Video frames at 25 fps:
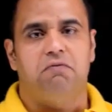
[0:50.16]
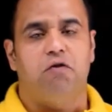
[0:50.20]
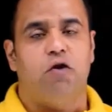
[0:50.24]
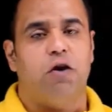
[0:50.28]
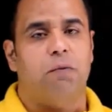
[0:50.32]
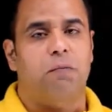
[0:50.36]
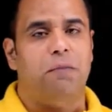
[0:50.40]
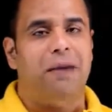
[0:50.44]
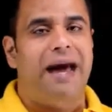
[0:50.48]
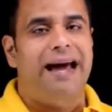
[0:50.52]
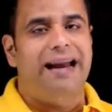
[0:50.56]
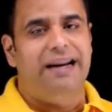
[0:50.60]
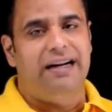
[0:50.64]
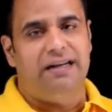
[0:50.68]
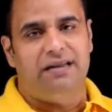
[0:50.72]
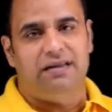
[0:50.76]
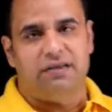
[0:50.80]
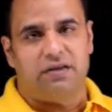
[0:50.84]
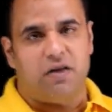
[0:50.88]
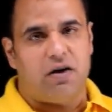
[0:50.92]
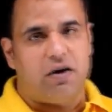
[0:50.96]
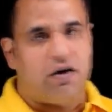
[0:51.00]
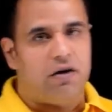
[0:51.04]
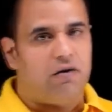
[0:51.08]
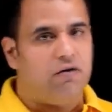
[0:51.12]
planets
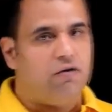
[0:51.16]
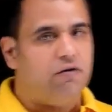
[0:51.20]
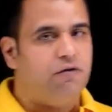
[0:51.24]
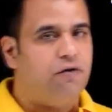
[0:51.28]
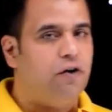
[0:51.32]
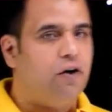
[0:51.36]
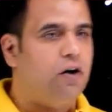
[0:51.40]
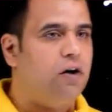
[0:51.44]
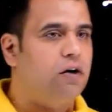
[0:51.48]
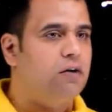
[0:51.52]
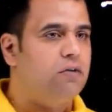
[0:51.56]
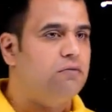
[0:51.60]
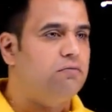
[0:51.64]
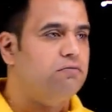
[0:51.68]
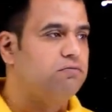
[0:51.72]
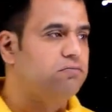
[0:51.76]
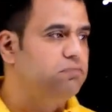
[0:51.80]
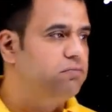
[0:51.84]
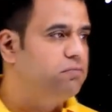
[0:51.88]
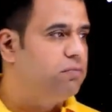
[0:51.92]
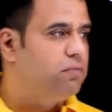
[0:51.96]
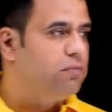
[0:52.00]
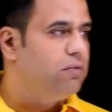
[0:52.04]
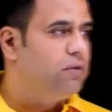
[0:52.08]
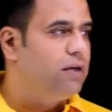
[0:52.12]
or for
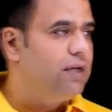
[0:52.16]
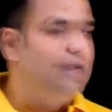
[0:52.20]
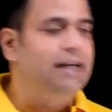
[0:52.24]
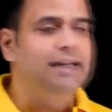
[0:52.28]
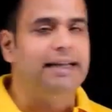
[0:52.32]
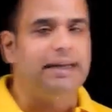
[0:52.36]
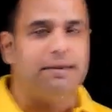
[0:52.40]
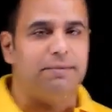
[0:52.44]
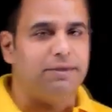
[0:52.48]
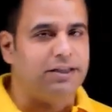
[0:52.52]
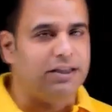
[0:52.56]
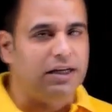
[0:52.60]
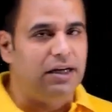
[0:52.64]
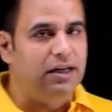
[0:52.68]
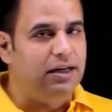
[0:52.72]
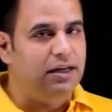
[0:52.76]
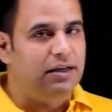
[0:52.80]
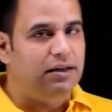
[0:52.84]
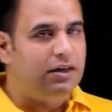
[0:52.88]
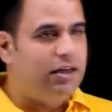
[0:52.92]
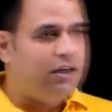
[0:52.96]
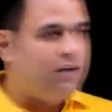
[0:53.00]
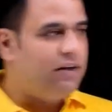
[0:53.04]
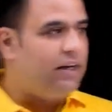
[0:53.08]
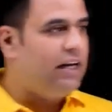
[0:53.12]
anything basically.
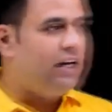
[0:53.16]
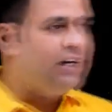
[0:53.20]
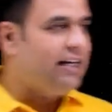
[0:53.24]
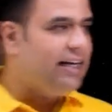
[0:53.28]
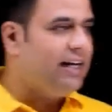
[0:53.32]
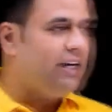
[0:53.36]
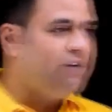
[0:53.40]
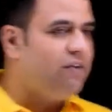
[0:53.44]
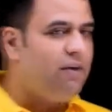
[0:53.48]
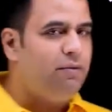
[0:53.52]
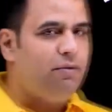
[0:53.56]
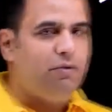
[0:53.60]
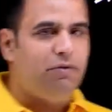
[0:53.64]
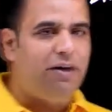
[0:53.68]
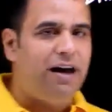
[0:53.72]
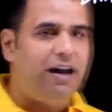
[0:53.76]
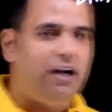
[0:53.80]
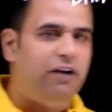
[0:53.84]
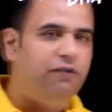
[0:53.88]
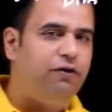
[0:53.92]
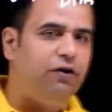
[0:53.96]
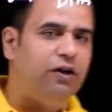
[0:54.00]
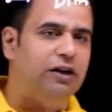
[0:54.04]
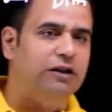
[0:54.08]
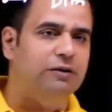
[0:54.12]
It will be
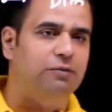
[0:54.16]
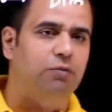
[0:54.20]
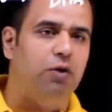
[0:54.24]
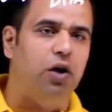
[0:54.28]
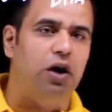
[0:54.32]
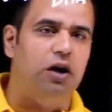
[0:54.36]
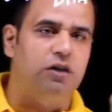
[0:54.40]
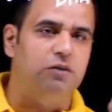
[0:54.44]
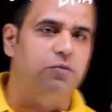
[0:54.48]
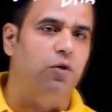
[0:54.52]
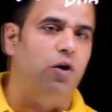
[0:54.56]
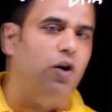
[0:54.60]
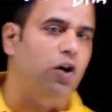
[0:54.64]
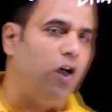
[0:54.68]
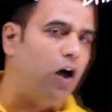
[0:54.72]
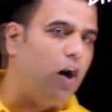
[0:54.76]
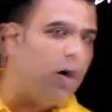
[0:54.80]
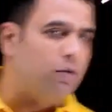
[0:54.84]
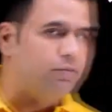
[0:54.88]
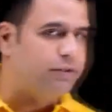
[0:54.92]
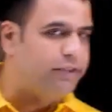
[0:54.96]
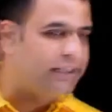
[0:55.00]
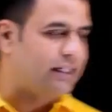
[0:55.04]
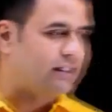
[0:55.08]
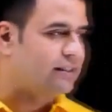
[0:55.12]
valid for small
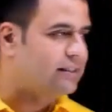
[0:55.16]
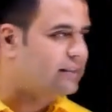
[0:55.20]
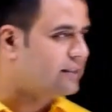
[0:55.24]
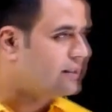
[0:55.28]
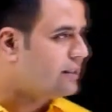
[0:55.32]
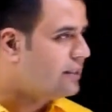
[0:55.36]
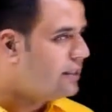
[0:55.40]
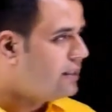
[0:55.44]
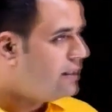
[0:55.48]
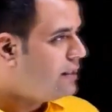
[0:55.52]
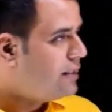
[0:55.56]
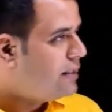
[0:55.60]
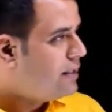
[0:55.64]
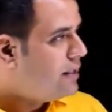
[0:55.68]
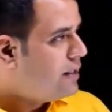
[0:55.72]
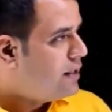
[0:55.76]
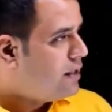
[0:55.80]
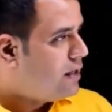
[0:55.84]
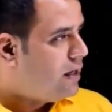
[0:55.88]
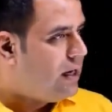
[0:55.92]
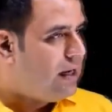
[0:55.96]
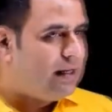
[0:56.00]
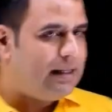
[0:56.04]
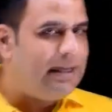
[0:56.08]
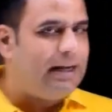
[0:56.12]
objects.
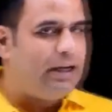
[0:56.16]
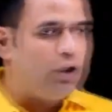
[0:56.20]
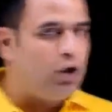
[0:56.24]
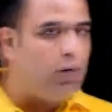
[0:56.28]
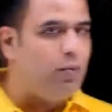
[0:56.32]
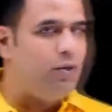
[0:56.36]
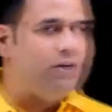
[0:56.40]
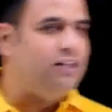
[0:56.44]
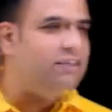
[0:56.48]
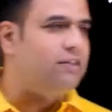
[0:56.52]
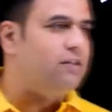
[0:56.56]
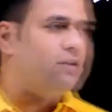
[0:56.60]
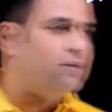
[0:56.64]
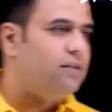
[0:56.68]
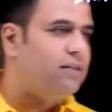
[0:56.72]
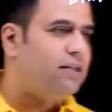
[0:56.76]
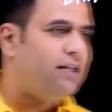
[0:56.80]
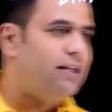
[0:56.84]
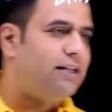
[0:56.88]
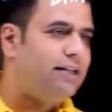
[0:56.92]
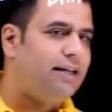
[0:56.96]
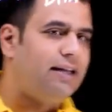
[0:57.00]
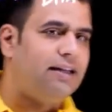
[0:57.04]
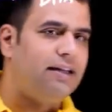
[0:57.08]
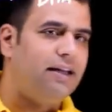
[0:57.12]
And that to be,
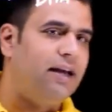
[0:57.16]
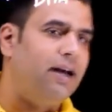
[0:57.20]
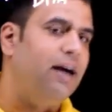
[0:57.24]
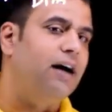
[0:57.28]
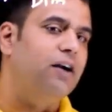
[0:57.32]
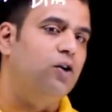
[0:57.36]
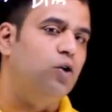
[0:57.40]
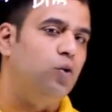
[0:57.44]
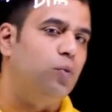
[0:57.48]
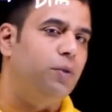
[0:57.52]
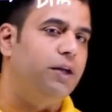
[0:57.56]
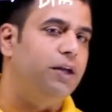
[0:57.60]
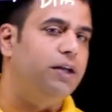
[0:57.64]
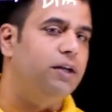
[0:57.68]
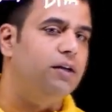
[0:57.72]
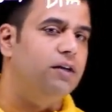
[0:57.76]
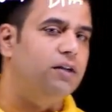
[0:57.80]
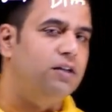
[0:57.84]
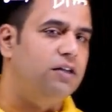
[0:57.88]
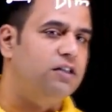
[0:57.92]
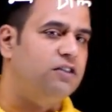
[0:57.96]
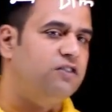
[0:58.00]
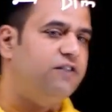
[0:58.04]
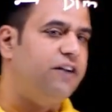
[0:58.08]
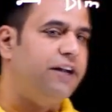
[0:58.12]
they have to be
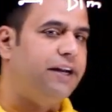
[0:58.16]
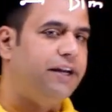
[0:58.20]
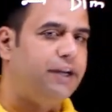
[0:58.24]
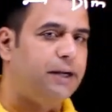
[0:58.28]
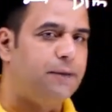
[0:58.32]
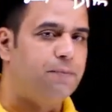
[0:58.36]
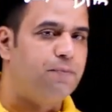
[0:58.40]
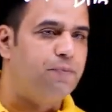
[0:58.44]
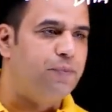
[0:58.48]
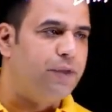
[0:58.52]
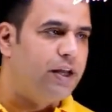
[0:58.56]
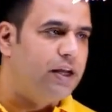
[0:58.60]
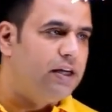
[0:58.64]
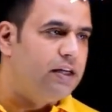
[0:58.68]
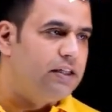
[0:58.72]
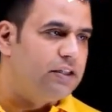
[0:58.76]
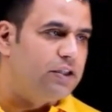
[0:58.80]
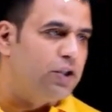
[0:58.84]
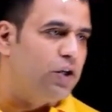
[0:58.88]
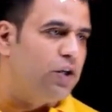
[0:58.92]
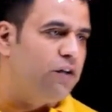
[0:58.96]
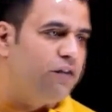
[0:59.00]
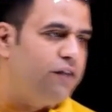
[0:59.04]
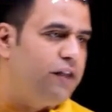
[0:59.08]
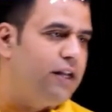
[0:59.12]
spherical.
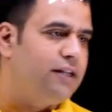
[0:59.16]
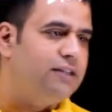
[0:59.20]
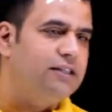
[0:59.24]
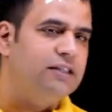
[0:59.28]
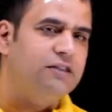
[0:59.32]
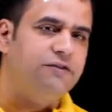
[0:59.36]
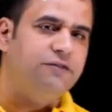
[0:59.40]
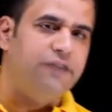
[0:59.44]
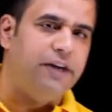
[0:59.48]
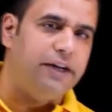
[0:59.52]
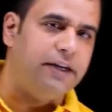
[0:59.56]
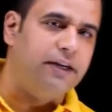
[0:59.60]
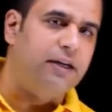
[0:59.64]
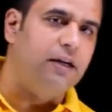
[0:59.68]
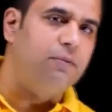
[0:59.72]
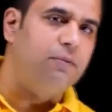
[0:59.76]
So if there is a spherical